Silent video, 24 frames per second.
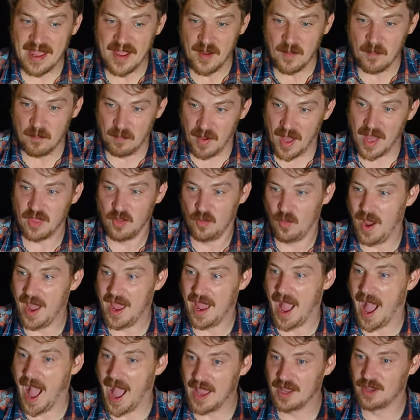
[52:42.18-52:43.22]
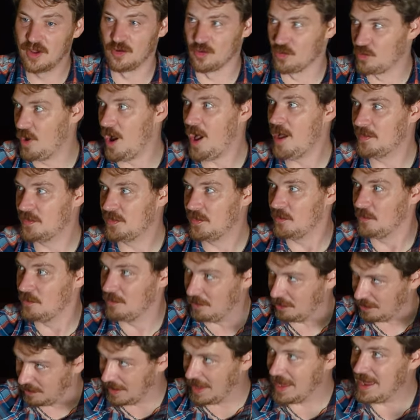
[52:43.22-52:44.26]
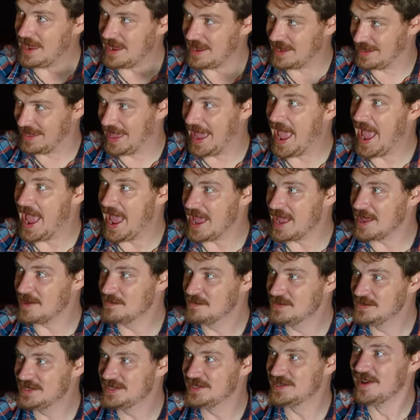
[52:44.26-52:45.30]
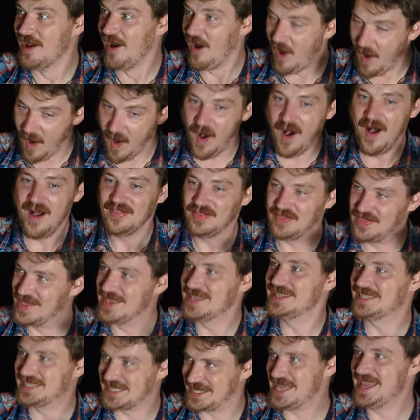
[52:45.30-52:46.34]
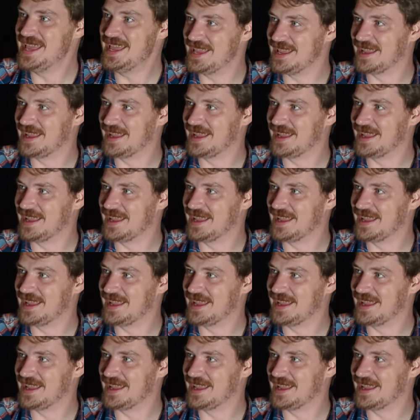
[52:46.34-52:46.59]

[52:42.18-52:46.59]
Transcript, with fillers: by the way, I grew up playing, playing games, games yeah. on this thing.